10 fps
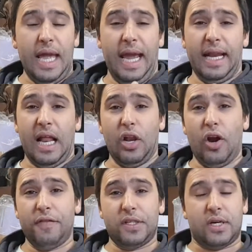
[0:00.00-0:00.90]
a
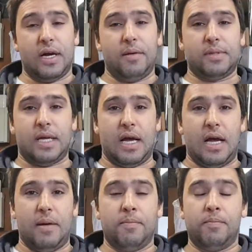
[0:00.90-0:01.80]
lot of the times
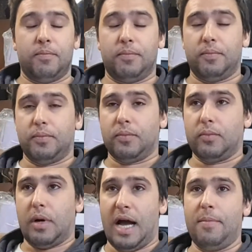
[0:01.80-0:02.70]
I
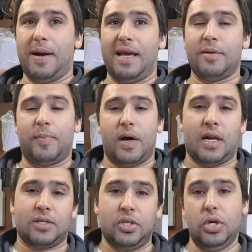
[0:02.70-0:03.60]
buy the
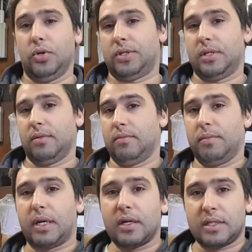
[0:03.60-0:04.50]
parts used
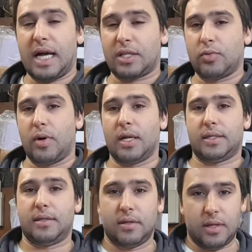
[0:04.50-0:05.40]
because that's
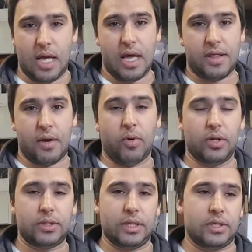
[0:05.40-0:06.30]
what they
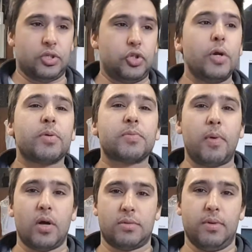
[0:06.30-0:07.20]
want, is as cheap as
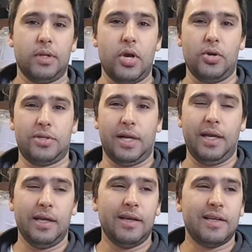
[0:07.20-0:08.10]
possible
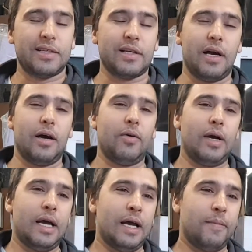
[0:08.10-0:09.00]
usually.
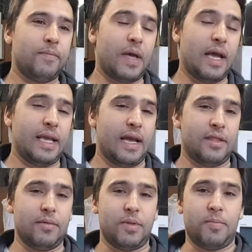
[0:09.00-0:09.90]
So I
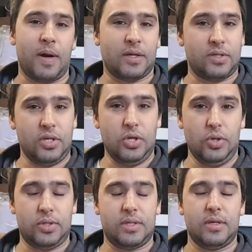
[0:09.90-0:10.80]
get the parts
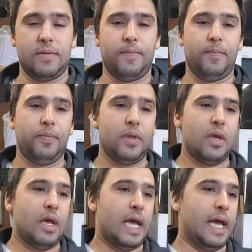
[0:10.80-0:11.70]
used.
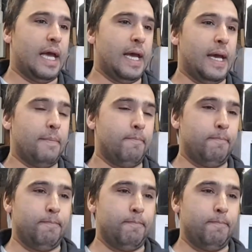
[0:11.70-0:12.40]
A